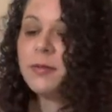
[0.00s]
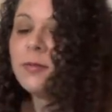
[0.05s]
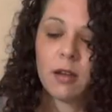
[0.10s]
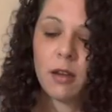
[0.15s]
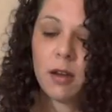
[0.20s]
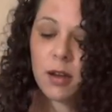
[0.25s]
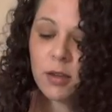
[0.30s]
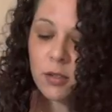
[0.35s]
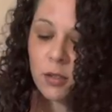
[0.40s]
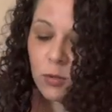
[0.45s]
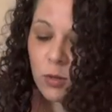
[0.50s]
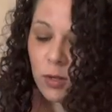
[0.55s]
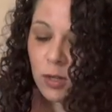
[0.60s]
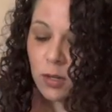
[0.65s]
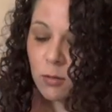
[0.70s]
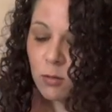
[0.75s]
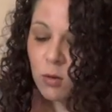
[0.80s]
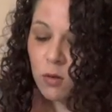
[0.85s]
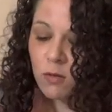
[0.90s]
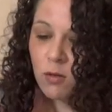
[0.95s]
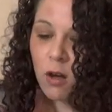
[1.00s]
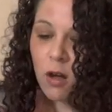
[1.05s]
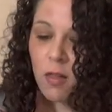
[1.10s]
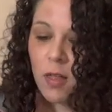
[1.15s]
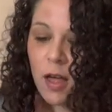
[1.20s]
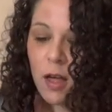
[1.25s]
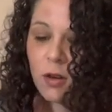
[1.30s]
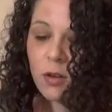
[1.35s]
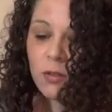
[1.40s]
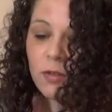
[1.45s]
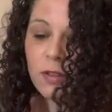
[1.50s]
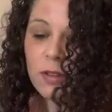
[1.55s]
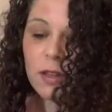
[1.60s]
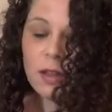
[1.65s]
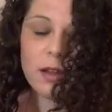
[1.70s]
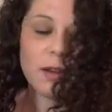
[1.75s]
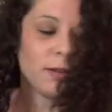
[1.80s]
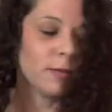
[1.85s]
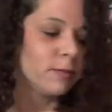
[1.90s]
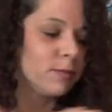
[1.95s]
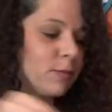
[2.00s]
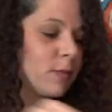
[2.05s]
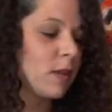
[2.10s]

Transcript: All right, so we're gonna move all that over there.